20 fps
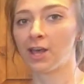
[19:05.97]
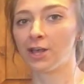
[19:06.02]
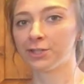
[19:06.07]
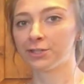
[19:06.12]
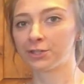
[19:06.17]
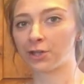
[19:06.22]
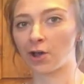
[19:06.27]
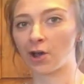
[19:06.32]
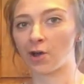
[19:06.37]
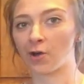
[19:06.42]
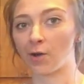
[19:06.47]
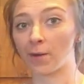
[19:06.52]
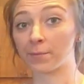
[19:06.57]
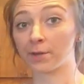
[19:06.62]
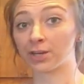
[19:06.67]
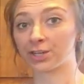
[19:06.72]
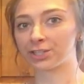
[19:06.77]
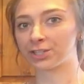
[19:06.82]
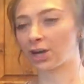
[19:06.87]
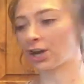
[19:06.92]
So I'm
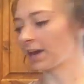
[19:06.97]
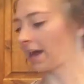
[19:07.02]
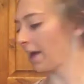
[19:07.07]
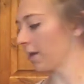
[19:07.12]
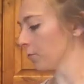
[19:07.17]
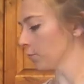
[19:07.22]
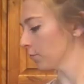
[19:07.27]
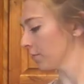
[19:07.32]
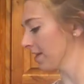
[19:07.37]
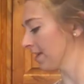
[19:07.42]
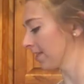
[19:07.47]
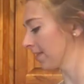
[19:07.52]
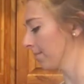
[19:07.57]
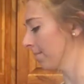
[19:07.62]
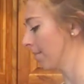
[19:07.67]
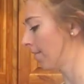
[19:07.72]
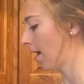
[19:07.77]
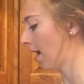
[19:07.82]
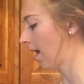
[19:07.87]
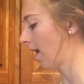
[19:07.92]
going to start out
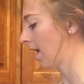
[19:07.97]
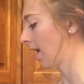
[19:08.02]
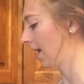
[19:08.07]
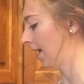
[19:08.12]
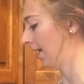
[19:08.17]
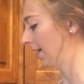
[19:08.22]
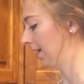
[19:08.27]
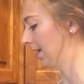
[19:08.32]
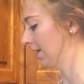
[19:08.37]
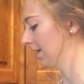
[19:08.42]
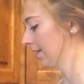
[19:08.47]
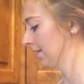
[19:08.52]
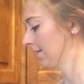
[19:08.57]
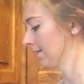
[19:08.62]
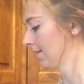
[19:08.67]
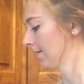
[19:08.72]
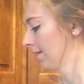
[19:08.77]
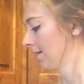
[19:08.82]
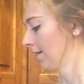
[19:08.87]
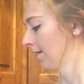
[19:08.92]
with my
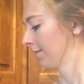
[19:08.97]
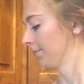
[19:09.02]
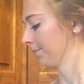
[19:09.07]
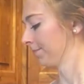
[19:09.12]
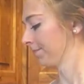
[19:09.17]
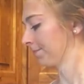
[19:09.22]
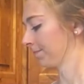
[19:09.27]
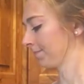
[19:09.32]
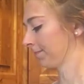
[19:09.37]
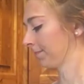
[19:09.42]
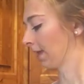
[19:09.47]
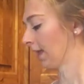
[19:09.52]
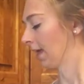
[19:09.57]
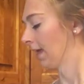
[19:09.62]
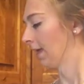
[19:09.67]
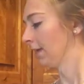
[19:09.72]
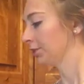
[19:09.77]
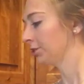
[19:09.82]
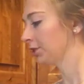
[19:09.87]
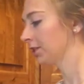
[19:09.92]

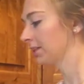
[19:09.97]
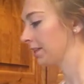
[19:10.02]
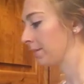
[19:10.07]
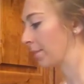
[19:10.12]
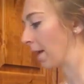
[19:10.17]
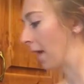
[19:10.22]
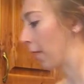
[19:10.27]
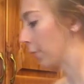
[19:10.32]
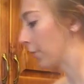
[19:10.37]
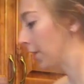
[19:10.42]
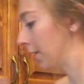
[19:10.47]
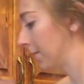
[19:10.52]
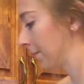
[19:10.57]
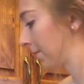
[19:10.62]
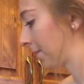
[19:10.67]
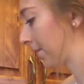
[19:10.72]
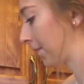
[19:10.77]
chili powder.